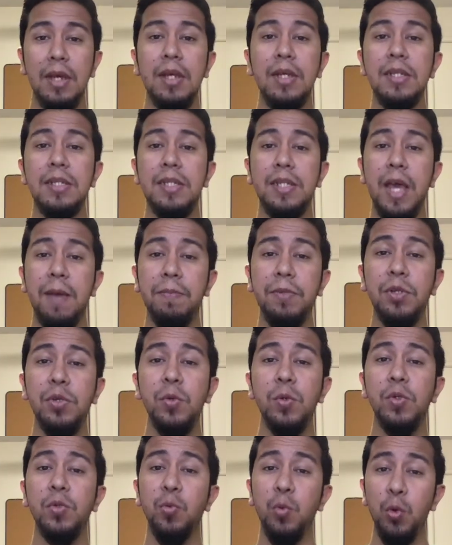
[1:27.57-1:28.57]
Step 2
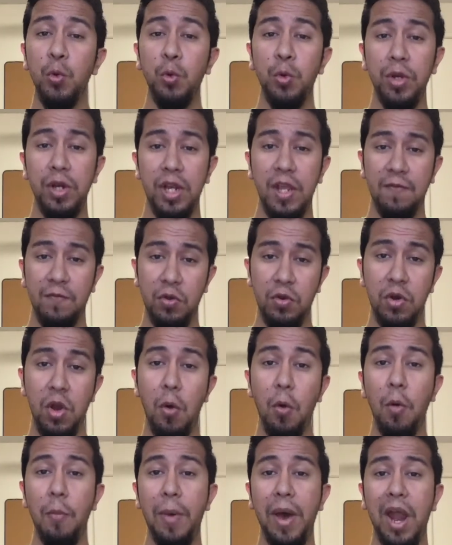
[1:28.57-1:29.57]
is ruined if you know
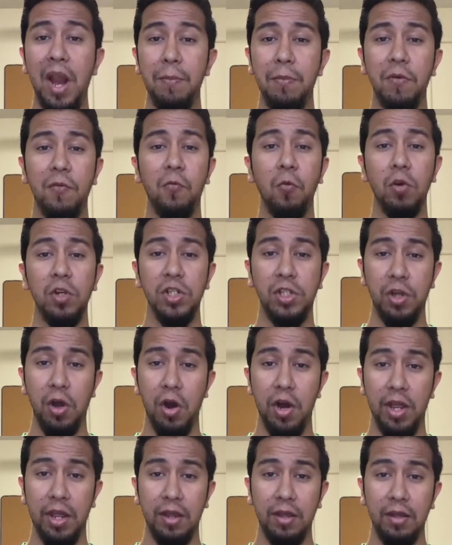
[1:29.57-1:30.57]
about it before
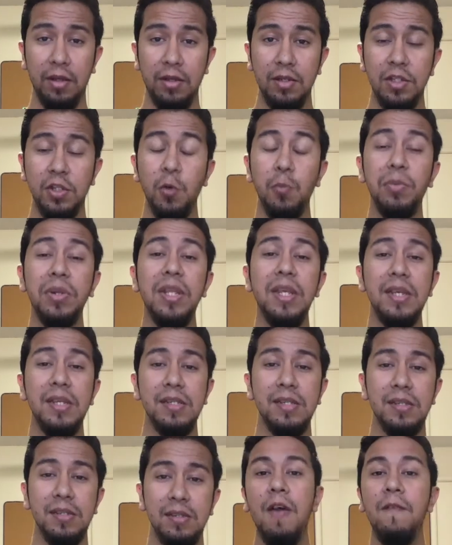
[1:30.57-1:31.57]
starting, so
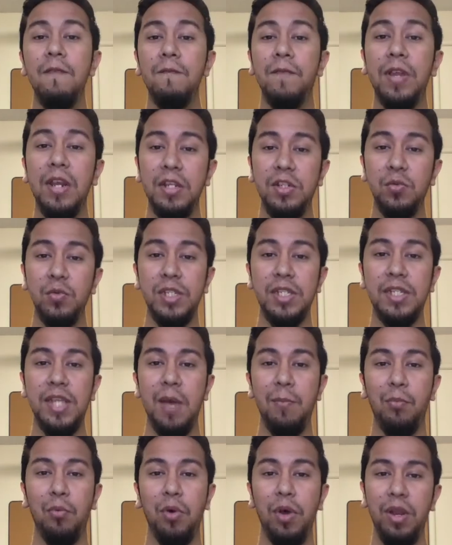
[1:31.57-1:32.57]
please, finish with
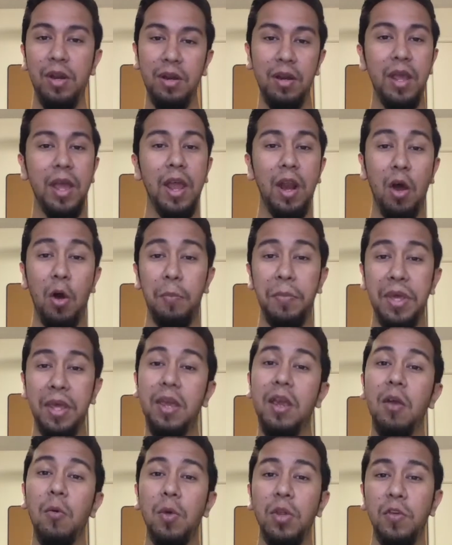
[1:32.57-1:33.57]
step 1 and I'll be
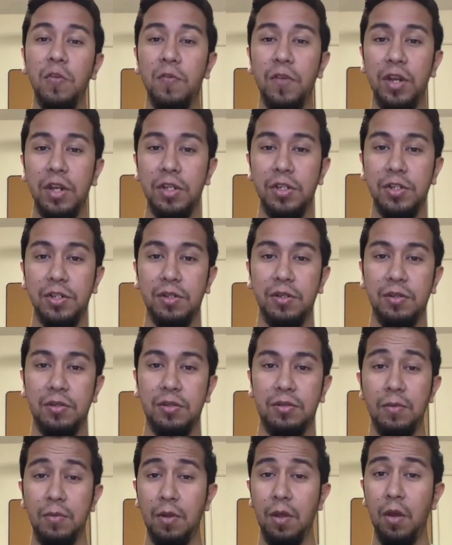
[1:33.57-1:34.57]
here when you finish.
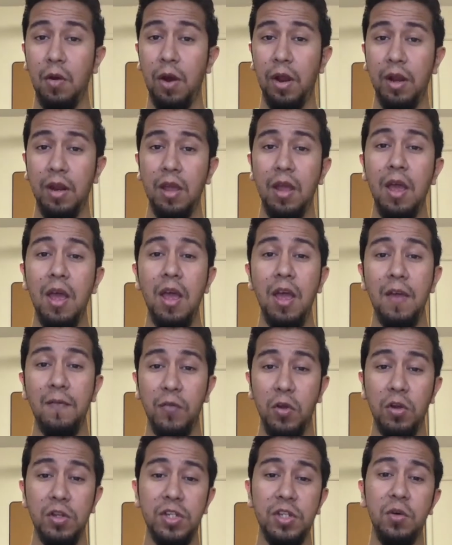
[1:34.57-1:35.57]
Alright, if
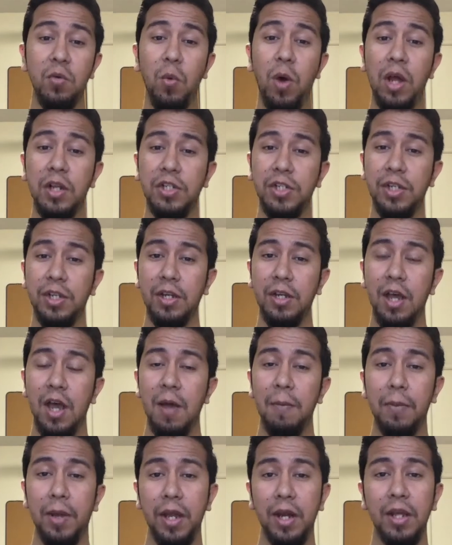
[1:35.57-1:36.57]
you're still watching,
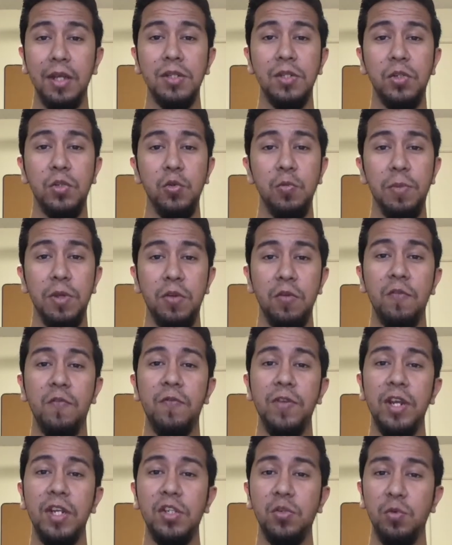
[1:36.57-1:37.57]
I'm going to assume that you've
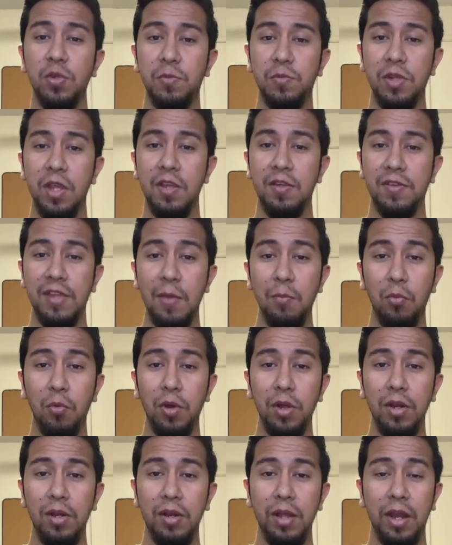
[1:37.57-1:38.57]
finished with step
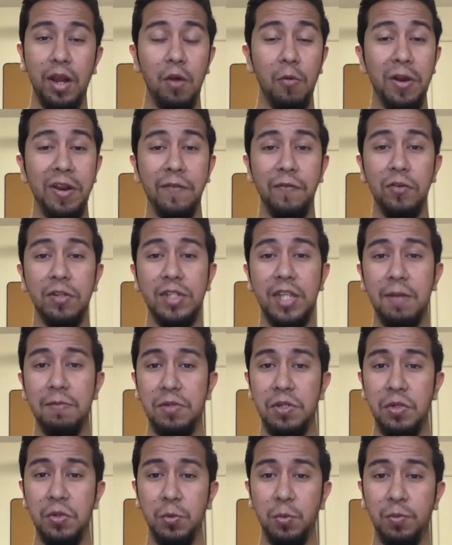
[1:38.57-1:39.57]
1 and are ready for step
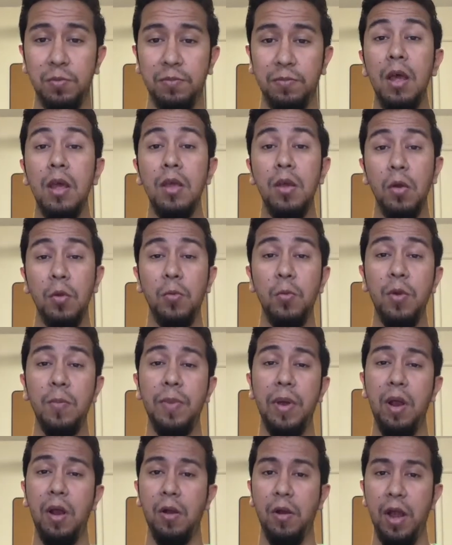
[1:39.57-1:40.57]
2. Your 3
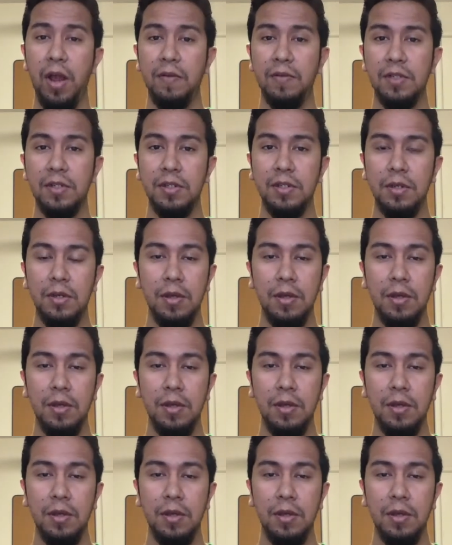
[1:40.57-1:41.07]
paragraphs.